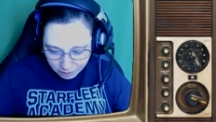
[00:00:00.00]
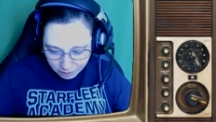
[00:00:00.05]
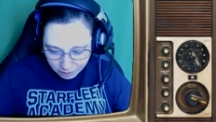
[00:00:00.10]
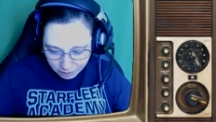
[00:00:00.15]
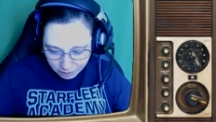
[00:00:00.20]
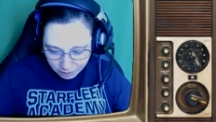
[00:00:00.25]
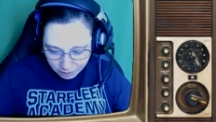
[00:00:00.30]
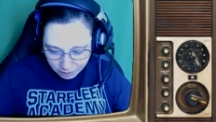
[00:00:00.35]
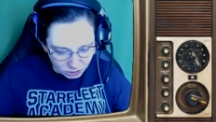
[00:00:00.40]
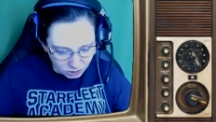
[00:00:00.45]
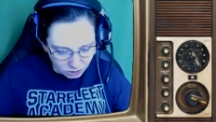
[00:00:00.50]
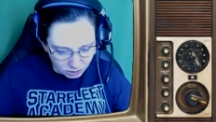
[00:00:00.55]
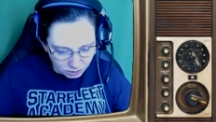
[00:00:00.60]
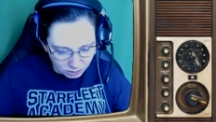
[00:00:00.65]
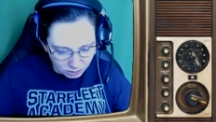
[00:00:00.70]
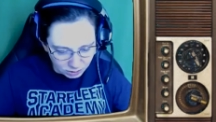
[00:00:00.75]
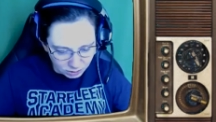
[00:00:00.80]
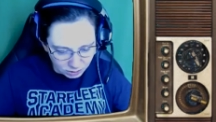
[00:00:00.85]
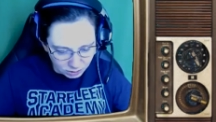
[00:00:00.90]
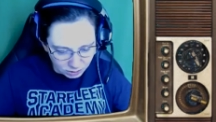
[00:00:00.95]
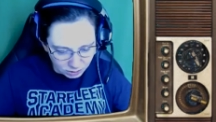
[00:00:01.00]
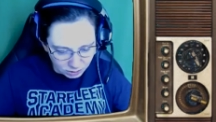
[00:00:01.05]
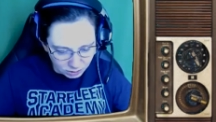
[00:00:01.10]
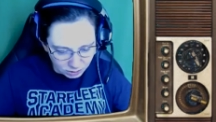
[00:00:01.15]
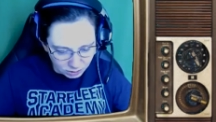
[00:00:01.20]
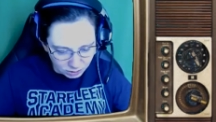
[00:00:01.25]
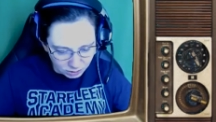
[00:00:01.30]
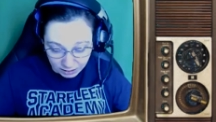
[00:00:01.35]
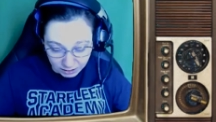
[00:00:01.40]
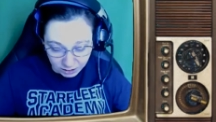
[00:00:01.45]
that she
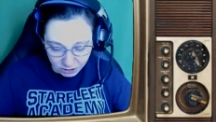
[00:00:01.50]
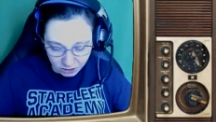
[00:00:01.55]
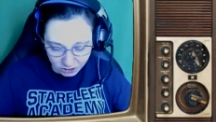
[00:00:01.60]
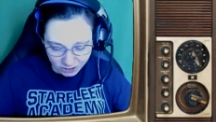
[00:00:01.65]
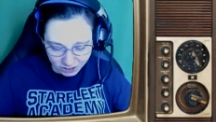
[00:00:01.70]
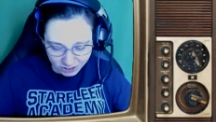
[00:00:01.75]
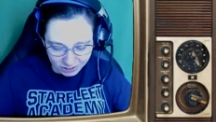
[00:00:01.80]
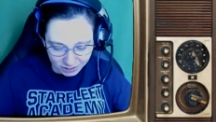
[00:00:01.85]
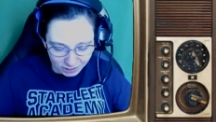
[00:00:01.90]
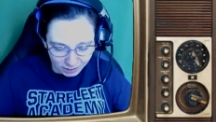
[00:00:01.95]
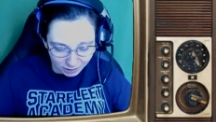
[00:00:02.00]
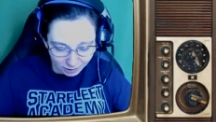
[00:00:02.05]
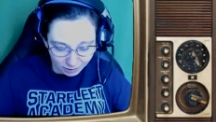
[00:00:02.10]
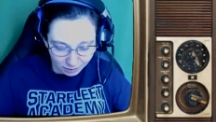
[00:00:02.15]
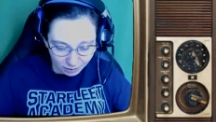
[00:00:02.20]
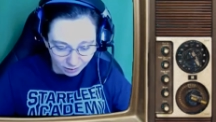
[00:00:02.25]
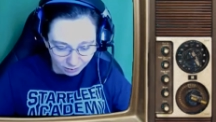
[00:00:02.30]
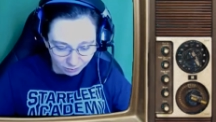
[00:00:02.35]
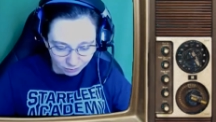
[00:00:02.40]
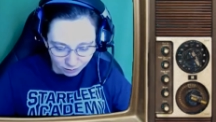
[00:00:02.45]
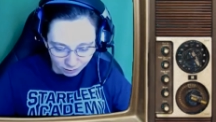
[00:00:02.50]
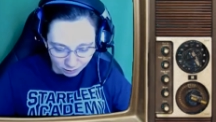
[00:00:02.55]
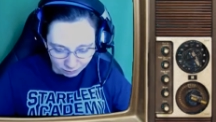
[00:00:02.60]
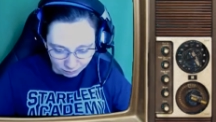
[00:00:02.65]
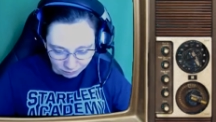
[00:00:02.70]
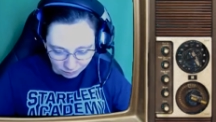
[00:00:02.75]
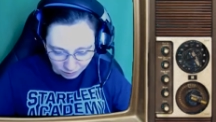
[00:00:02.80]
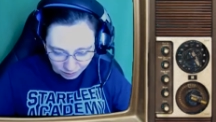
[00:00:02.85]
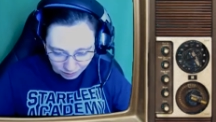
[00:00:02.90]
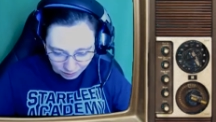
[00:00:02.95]
couldn't get enough of,
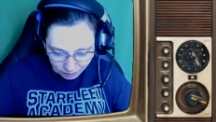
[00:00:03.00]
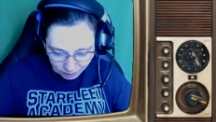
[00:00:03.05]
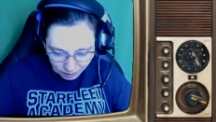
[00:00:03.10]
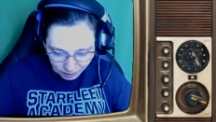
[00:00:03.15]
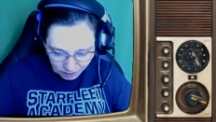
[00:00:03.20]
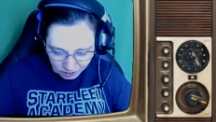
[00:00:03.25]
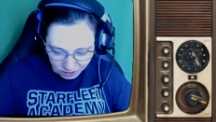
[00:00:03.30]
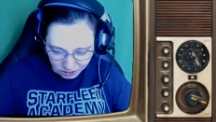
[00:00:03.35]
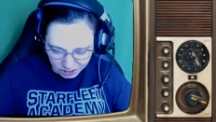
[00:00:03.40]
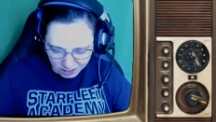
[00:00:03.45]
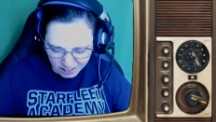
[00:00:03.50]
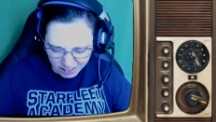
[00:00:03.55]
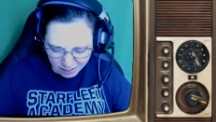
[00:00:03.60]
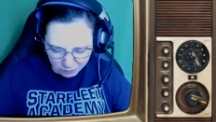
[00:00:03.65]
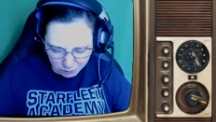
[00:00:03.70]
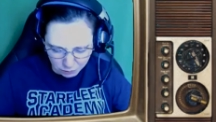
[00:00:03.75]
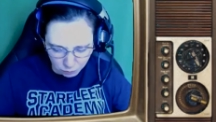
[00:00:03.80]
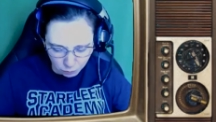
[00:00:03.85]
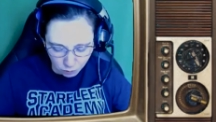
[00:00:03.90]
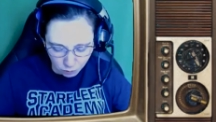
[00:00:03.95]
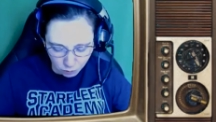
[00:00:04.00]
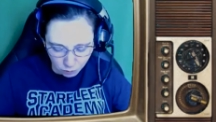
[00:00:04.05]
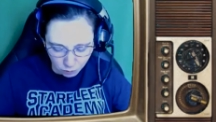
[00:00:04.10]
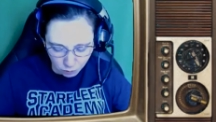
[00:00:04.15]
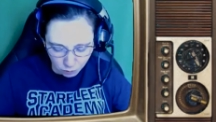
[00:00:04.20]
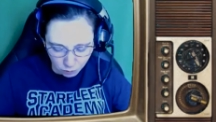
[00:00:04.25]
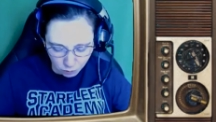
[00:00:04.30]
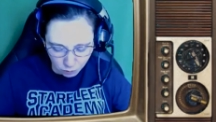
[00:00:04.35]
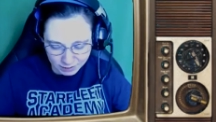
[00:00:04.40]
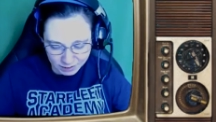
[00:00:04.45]
and she never wanted
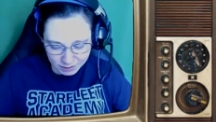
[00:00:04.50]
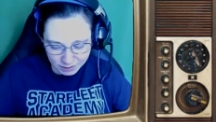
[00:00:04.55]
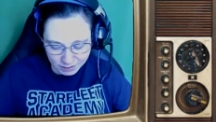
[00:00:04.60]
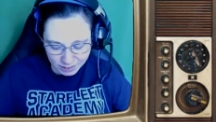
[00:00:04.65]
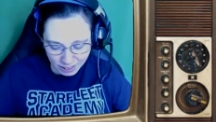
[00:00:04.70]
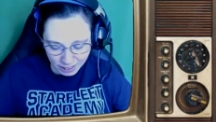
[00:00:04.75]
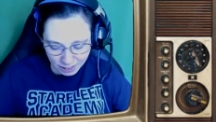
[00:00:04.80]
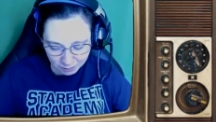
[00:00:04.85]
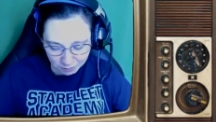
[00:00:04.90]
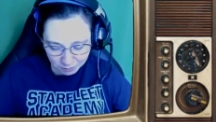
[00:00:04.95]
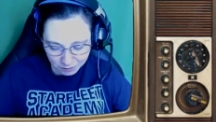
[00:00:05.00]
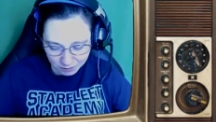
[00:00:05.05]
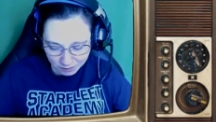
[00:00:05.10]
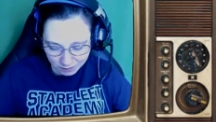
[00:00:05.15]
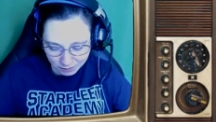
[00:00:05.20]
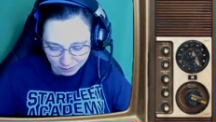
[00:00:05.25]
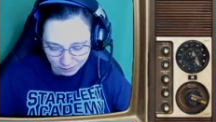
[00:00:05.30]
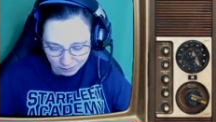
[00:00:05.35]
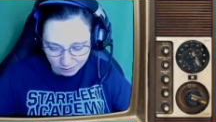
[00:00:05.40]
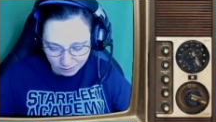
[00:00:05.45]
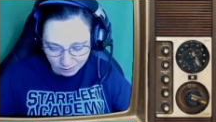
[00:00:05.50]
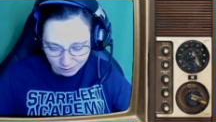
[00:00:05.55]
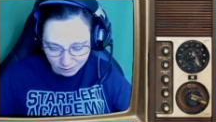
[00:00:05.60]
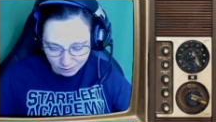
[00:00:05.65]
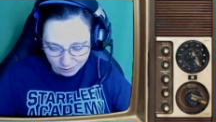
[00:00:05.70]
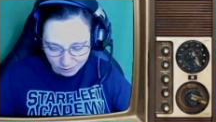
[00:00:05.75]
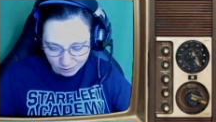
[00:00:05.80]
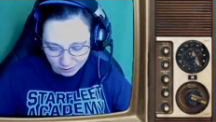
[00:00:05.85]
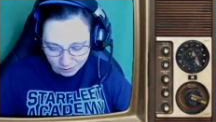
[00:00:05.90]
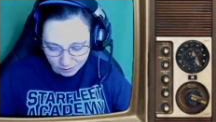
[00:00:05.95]
it to stop.
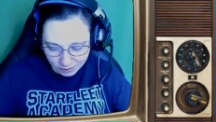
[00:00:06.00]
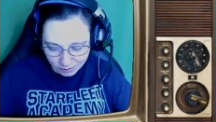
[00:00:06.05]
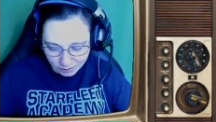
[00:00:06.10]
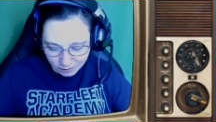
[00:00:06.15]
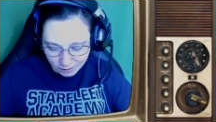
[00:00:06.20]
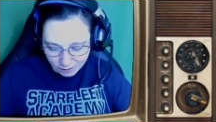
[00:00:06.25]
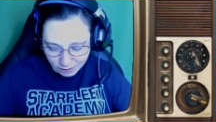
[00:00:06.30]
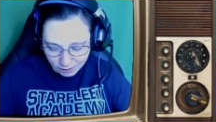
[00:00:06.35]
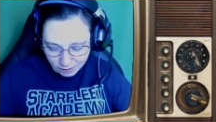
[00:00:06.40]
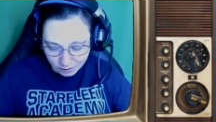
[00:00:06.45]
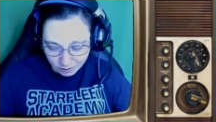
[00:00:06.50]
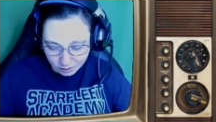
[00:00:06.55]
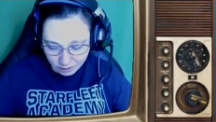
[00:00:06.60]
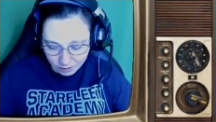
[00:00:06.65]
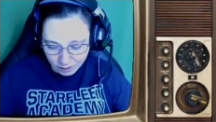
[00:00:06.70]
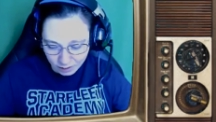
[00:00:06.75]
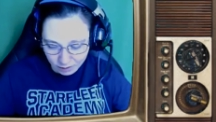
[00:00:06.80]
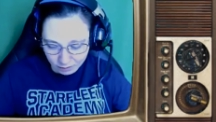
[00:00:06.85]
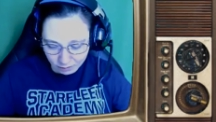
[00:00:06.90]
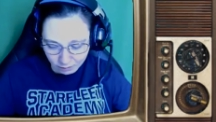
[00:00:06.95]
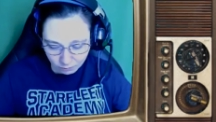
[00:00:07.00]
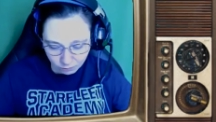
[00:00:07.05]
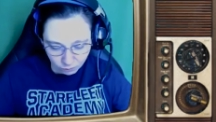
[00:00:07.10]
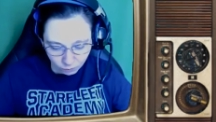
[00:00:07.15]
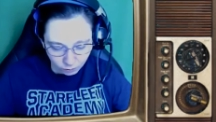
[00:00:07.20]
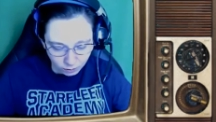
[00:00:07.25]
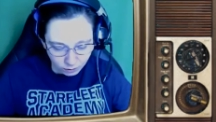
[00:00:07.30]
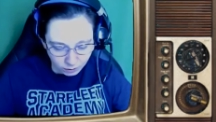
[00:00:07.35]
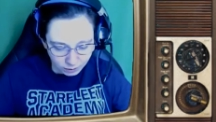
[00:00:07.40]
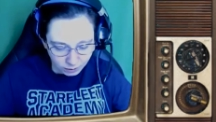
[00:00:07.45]
Again,
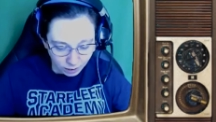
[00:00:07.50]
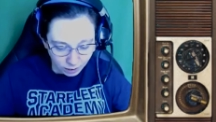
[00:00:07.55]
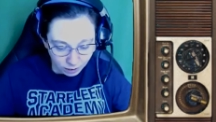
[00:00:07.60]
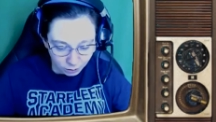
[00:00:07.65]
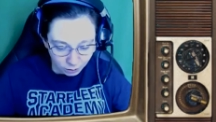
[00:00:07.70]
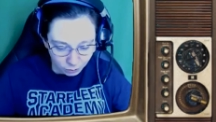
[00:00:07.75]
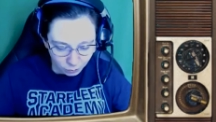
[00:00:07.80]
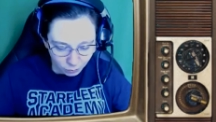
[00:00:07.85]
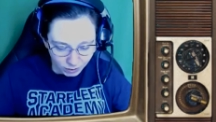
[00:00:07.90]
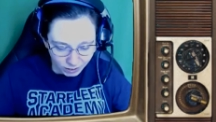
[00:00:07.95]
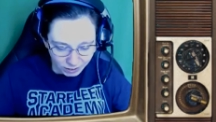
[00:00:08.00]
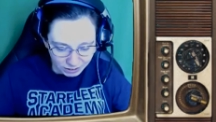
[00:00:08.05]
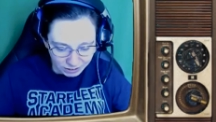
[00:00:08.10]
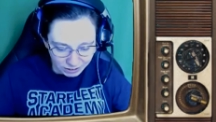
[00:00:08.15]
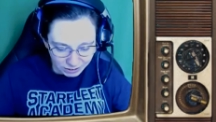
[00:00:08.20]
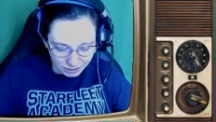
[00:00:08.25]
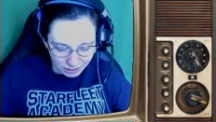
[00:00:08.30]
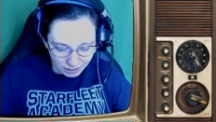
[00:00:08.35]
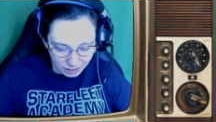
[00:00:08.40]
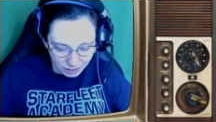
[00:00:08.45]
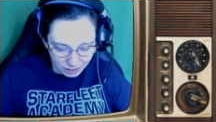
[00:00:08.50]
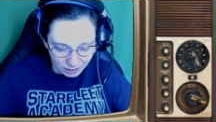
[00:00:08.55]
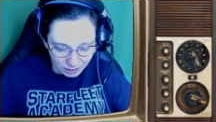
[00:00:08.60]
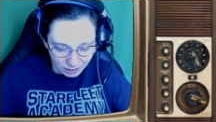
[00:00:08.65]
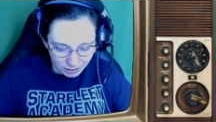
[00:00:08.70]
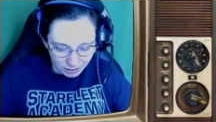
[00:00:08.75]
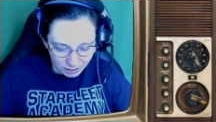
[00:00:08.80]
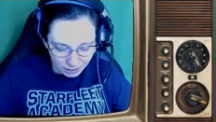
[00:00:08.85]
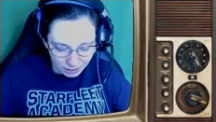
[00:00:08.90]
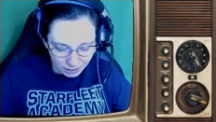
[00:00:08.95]
Lorca got her wish,
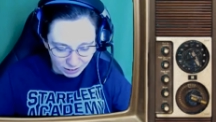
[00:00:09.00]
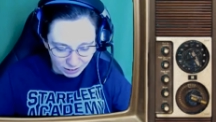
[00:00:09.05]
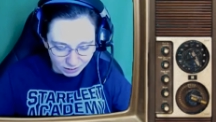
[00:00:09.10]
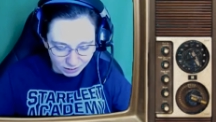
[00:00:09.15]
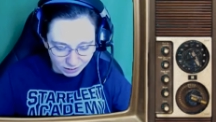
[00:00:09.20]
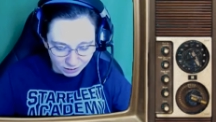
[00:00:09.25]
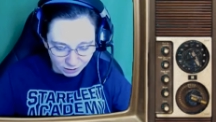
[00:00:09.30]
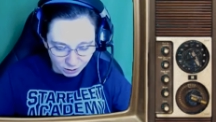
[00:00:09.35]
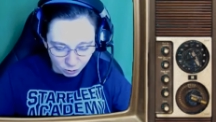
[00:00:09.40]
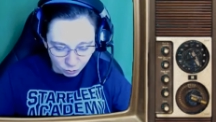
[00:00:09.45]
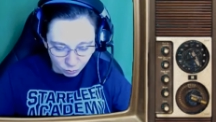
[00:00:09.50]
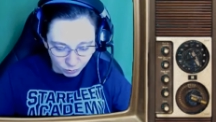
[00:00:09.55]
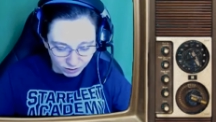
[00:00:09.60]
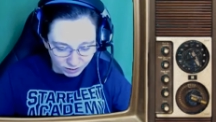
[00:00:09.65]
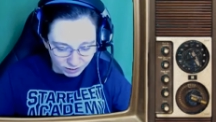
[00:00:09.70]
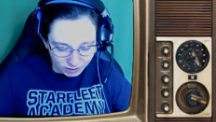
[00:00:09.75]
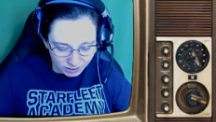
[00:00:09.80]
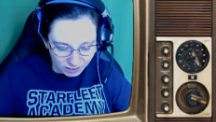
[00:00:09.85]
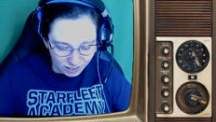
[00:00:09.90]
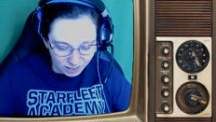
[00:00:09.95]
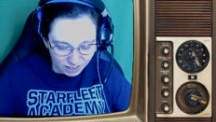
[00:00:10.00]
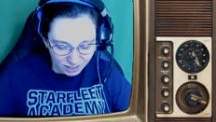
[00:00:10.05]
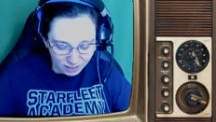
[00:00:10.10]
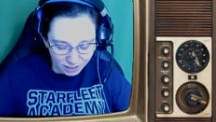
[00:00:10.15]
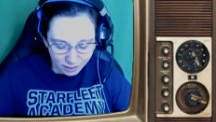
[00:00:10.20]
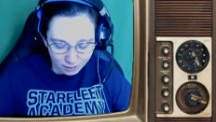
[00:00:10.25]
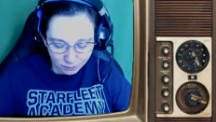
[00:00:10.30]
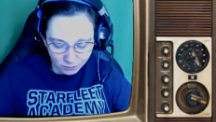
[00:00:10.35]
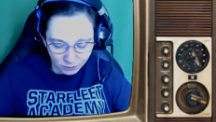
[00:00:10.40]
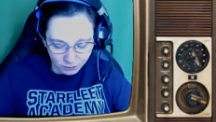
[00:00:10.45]
because the sweets
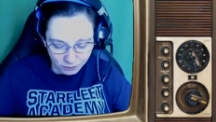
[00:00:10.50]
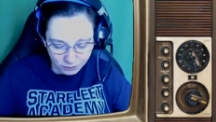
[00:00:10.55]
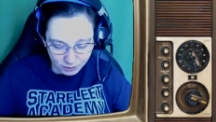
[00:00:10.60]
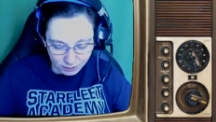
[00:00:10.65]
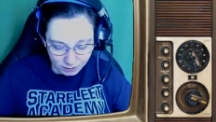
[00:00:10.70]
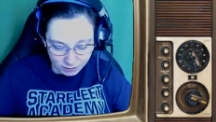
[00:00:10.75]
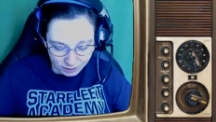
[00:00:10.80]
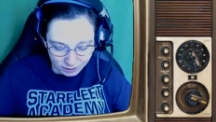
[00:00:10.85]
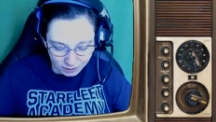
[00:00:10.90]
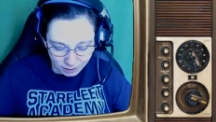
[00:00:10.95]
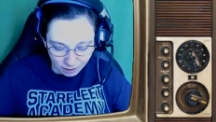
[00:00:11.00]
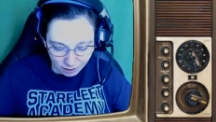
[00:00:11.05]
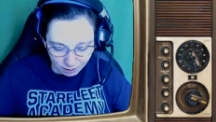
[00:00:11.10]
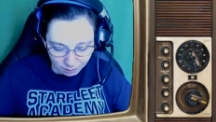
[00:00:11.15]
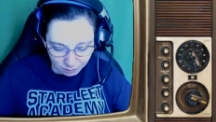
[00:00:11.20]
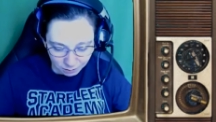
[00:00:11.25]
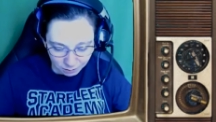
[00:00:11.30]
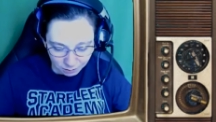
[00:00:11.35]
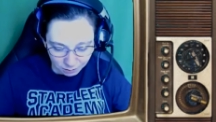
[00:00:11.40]
never did stop.